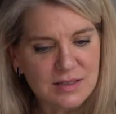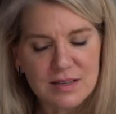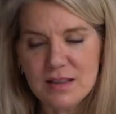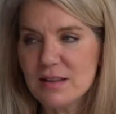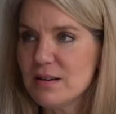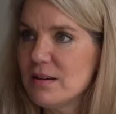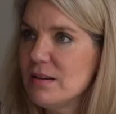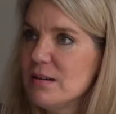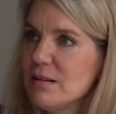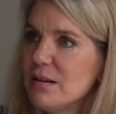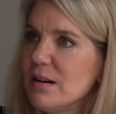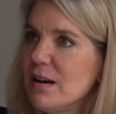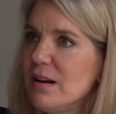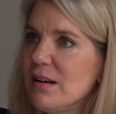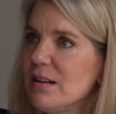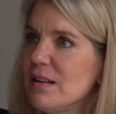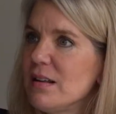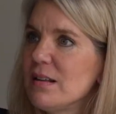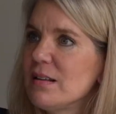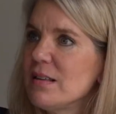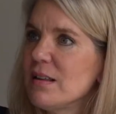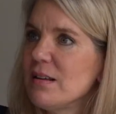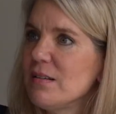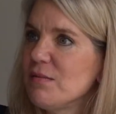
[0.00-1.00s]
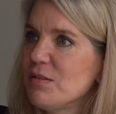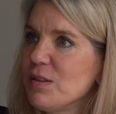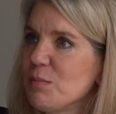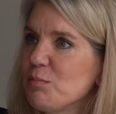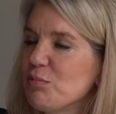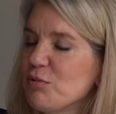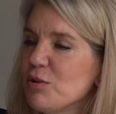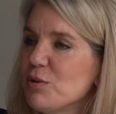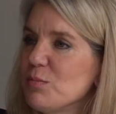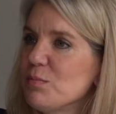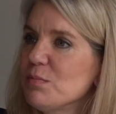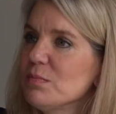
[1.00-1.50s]
of the
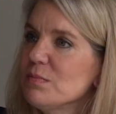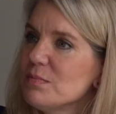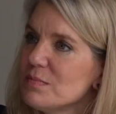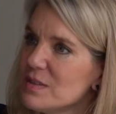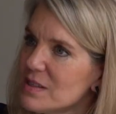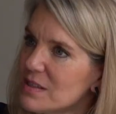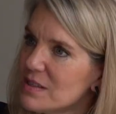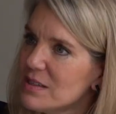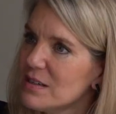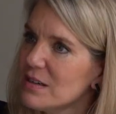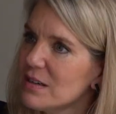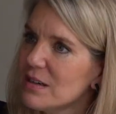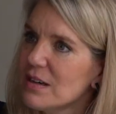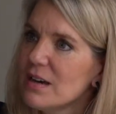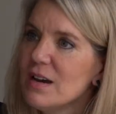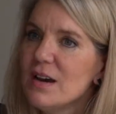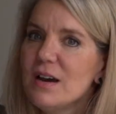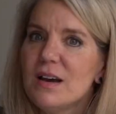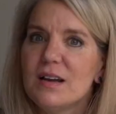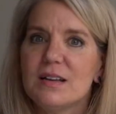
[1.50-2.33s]
broomstick,